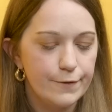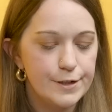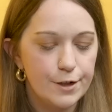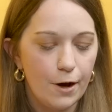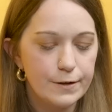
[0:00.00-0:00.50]

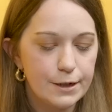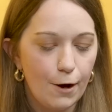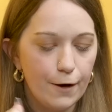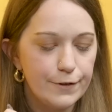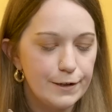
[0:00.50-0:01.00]
Loves dogs,
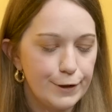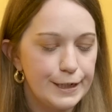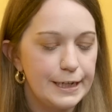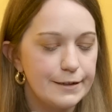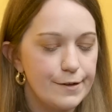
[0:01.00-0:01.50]
coffee,
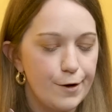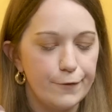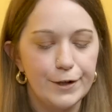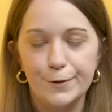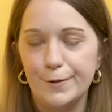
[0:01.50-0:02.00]
reading, and
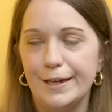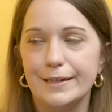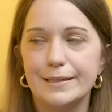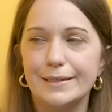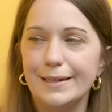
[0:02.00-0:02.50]
discovering new
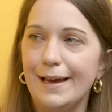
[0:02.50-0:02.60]
things.